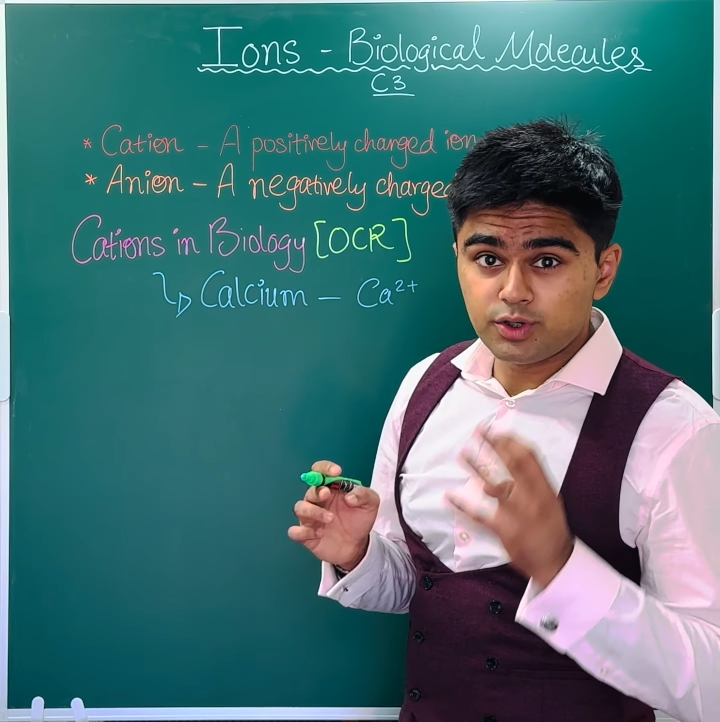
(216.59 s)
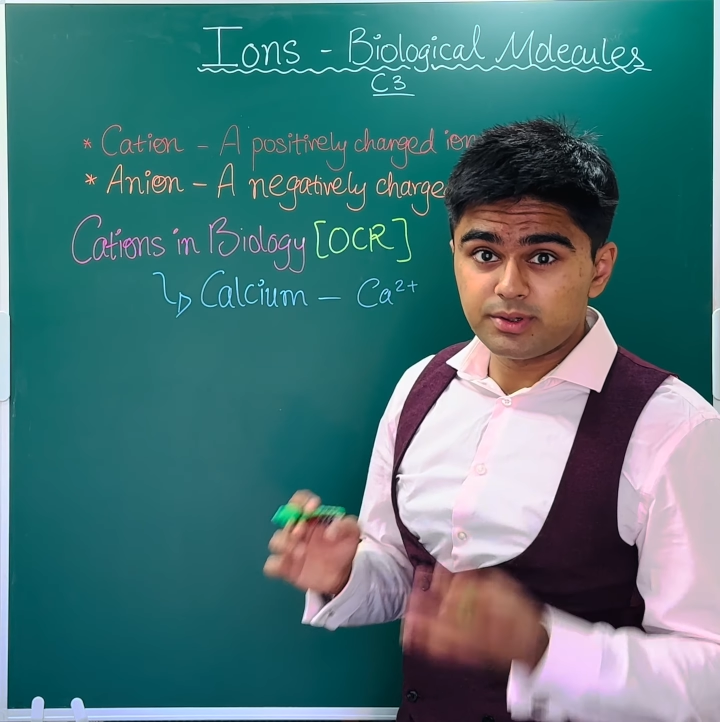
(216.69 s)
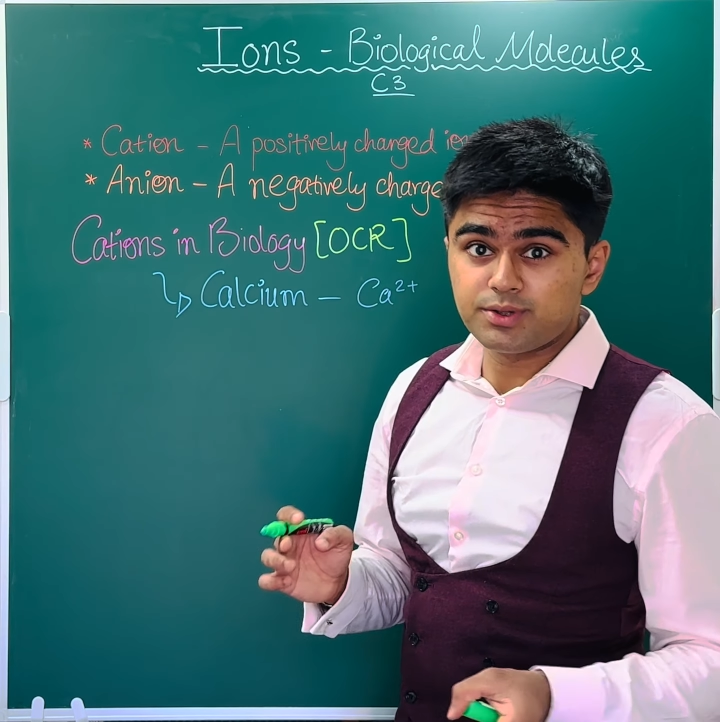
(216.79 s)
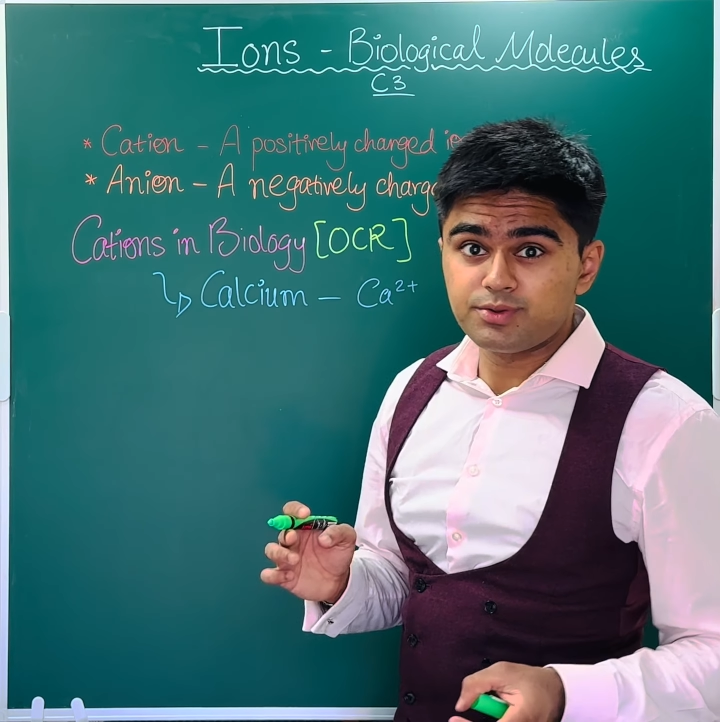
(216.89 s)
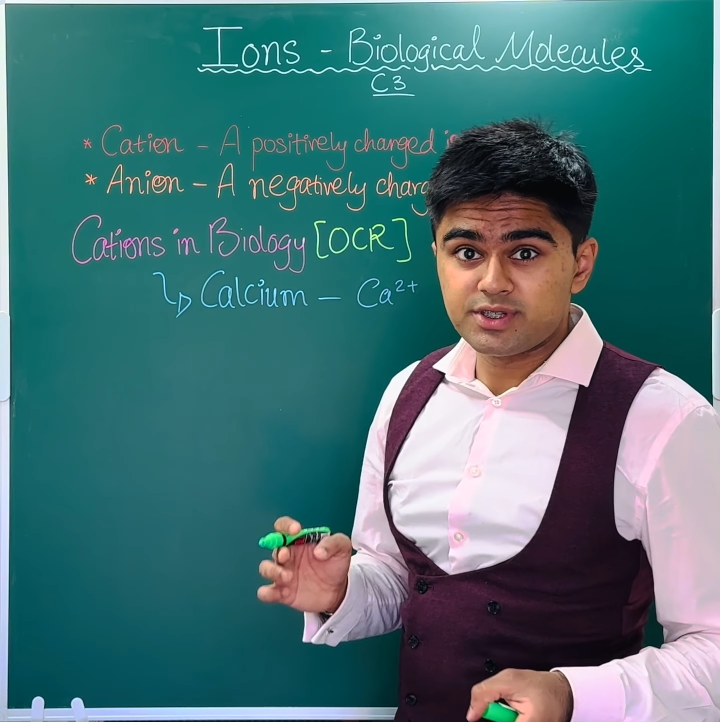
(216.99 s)

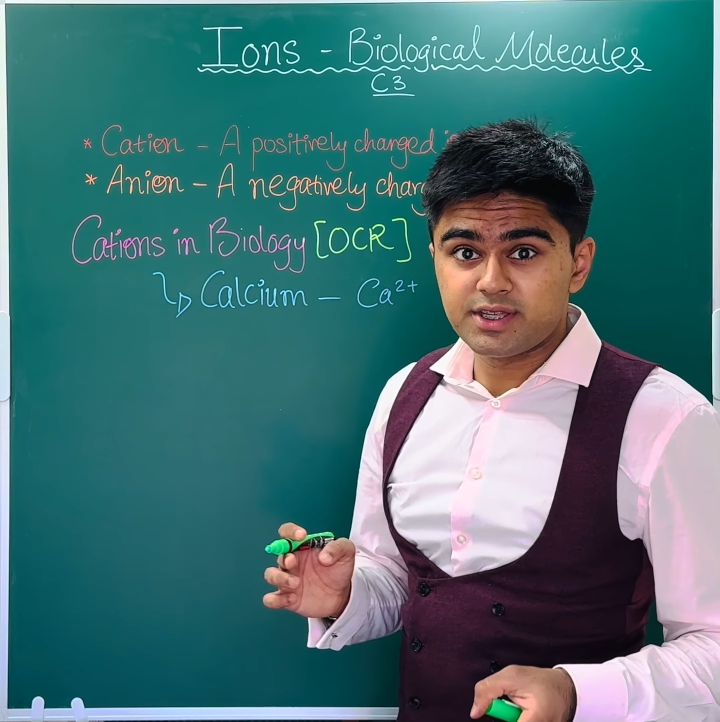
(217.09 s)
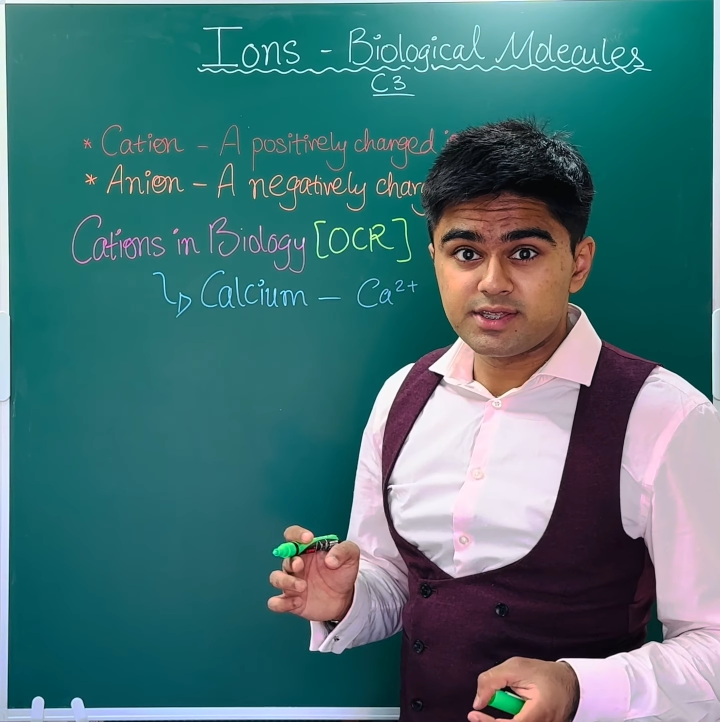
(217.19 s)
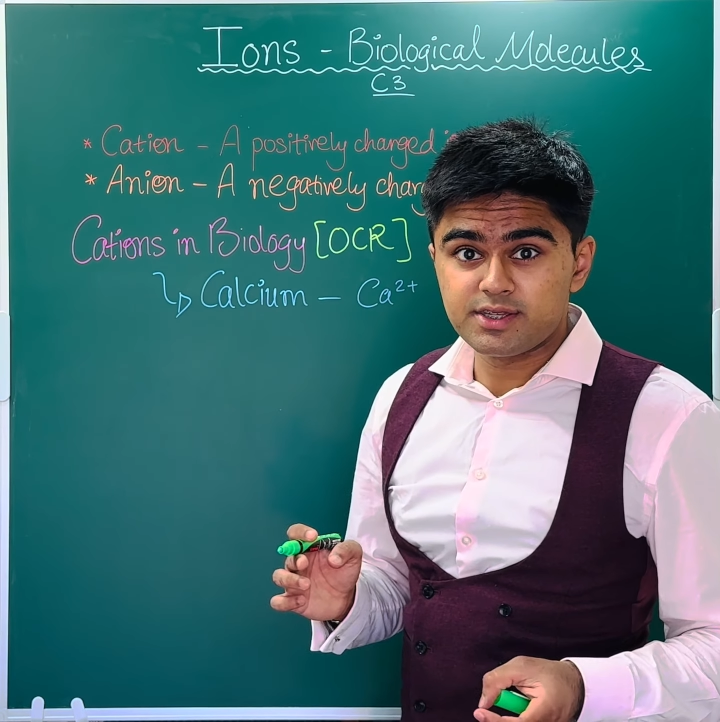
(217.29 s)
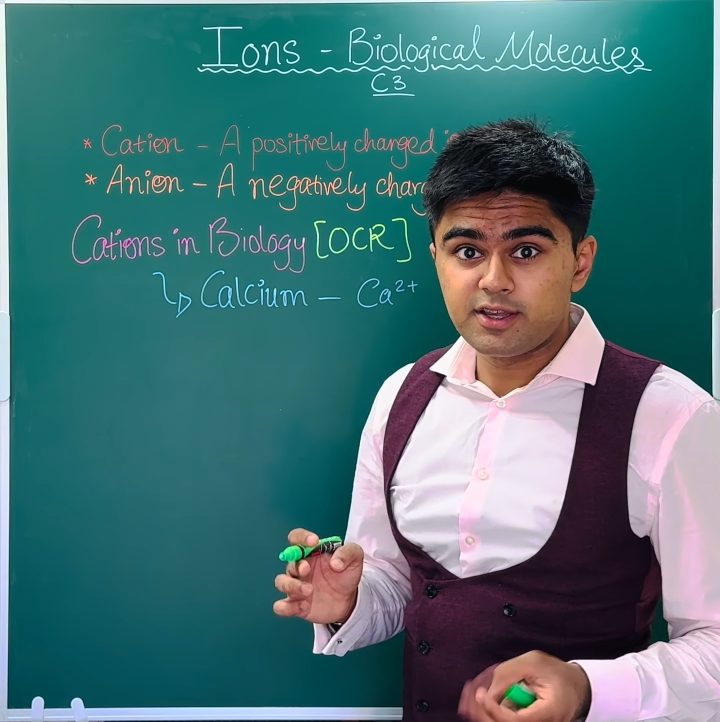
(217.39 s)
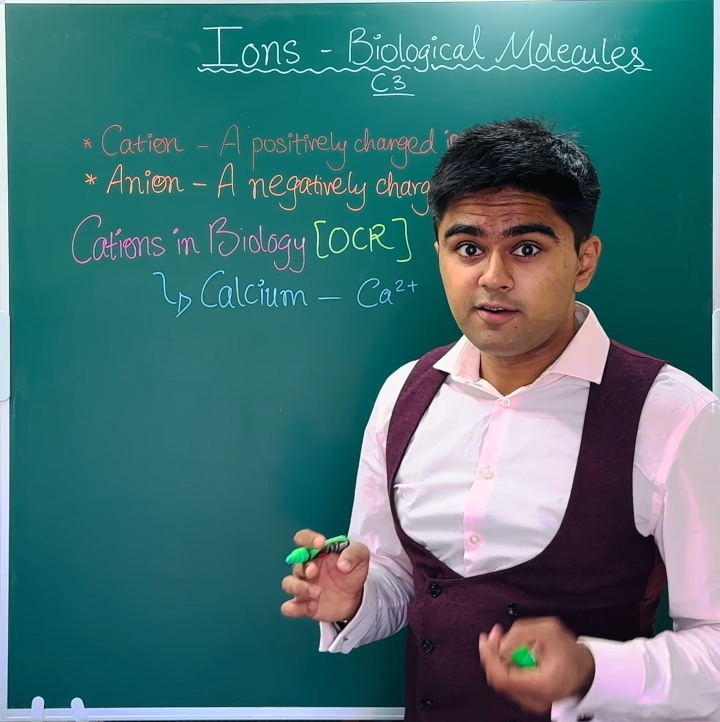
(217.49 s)
much more
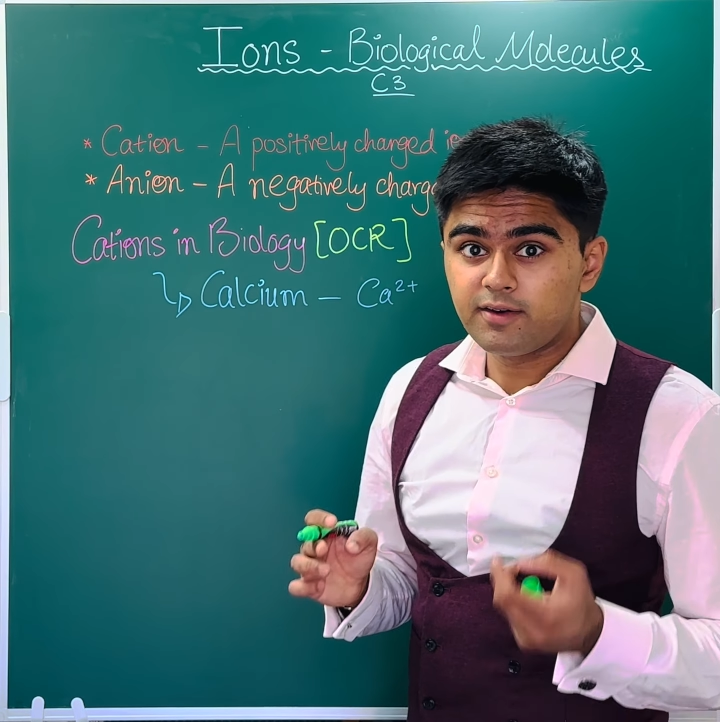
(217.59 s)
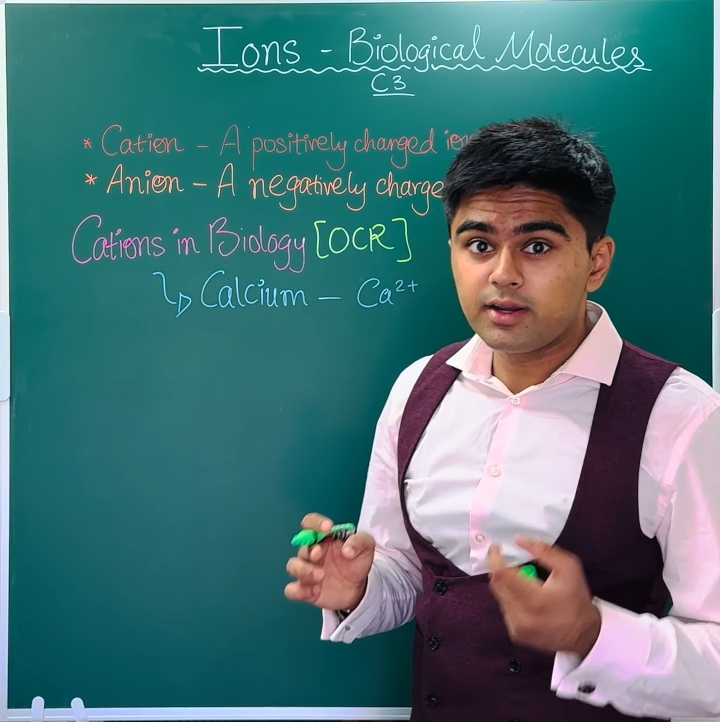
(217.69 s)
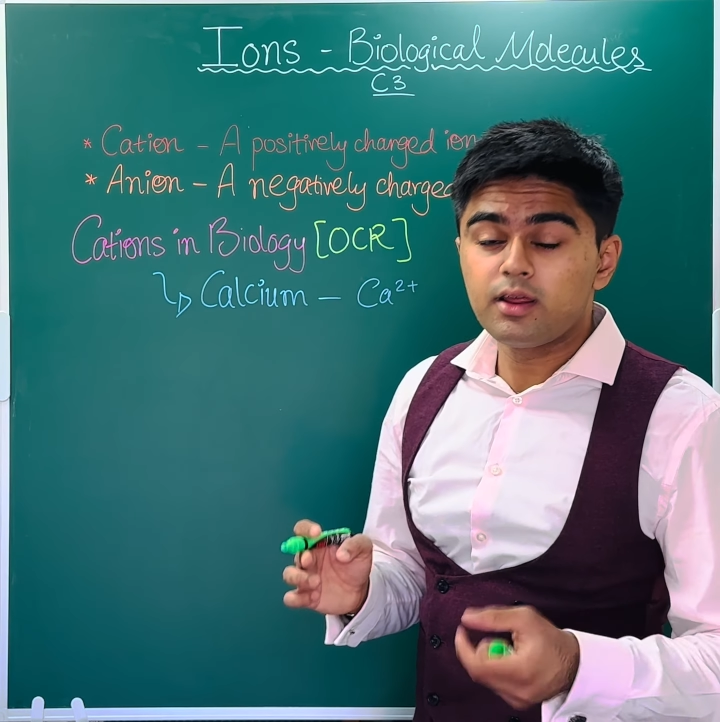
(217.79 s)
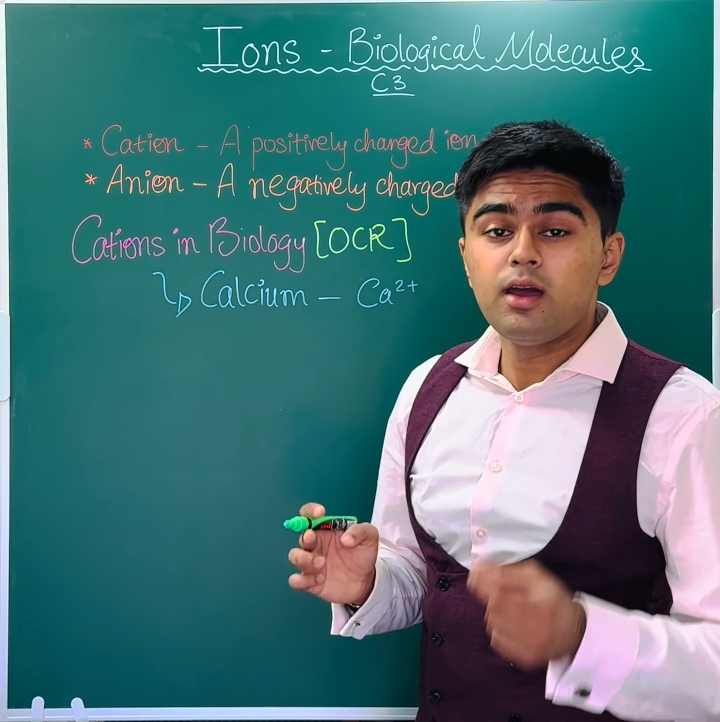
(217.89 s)
sense, right?